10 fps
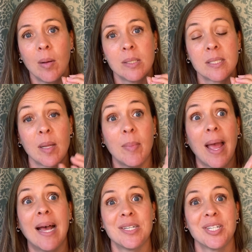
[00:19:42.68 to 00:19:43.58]
some
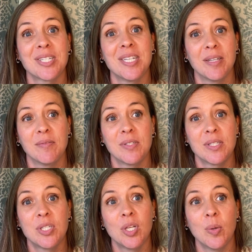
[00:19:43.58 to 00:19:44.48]

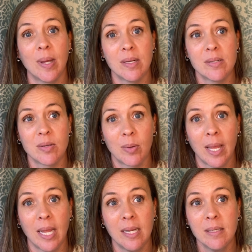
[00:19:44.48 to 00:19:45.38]
adjectives to it,
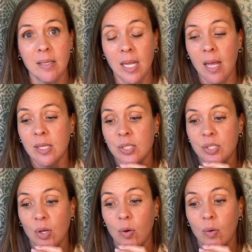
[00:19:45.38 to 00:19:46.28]
okay?
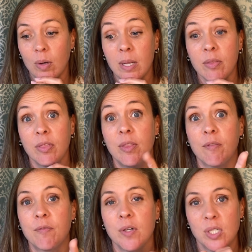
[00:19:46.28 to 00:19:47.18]
So the
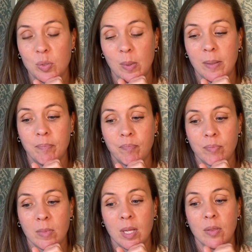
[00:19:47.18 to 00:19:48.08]
first one,
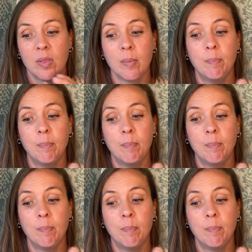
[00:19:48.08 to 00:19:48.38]
the